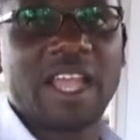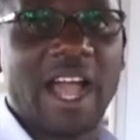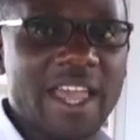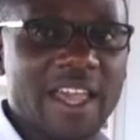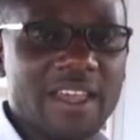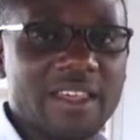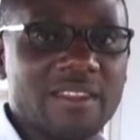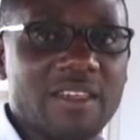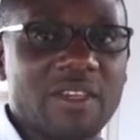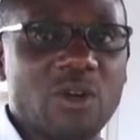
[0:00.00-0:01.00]
higher
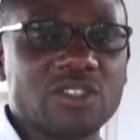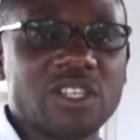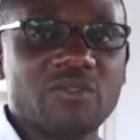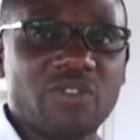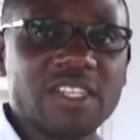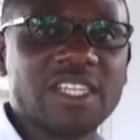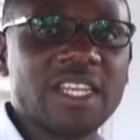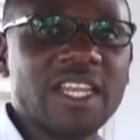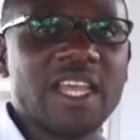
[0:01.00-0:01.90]
than the Olsen Frasier,